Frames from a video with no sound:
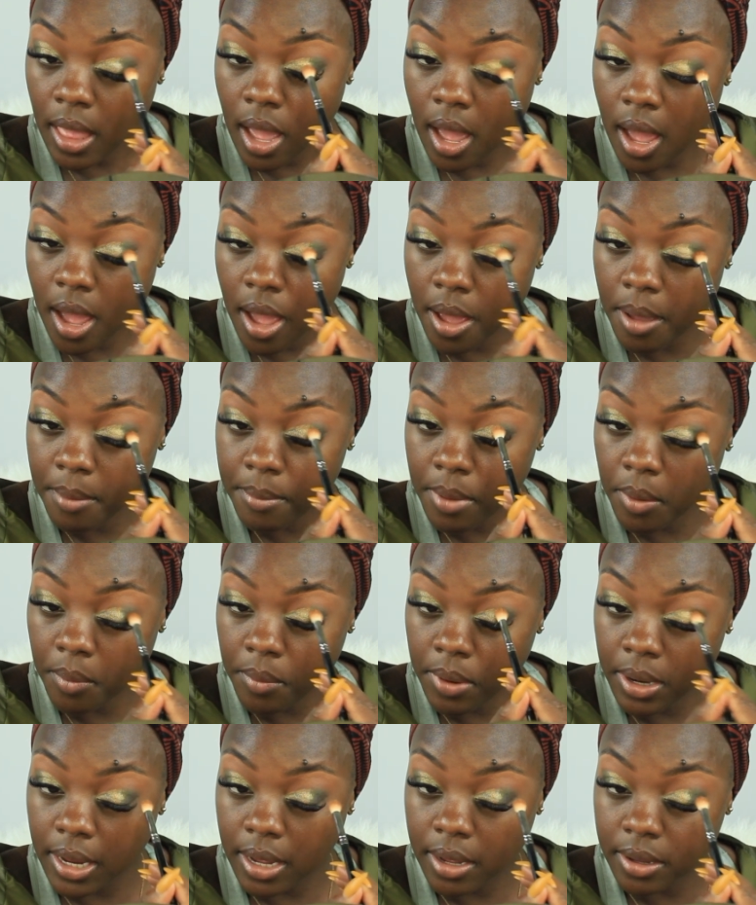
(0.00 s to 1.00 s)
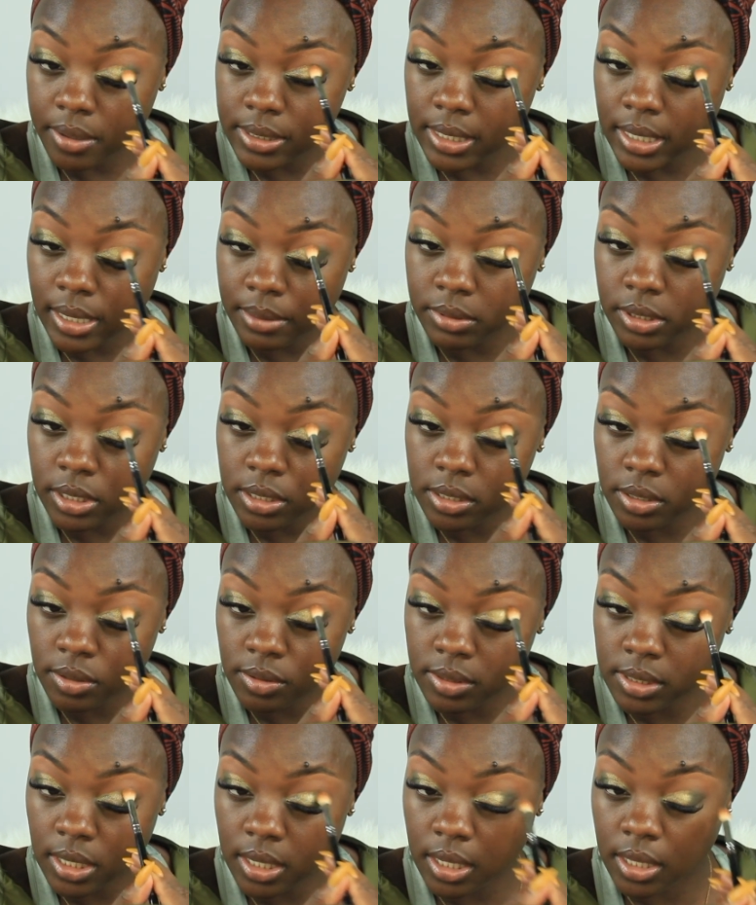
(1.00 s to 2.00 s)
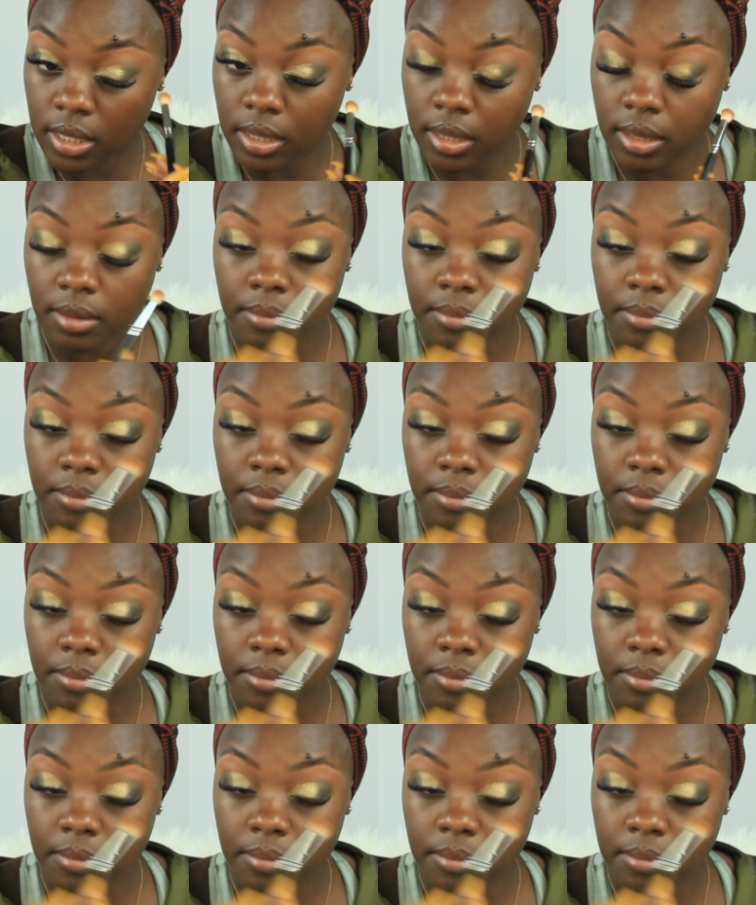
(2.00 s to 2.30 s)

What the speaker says: What else? And I'm just using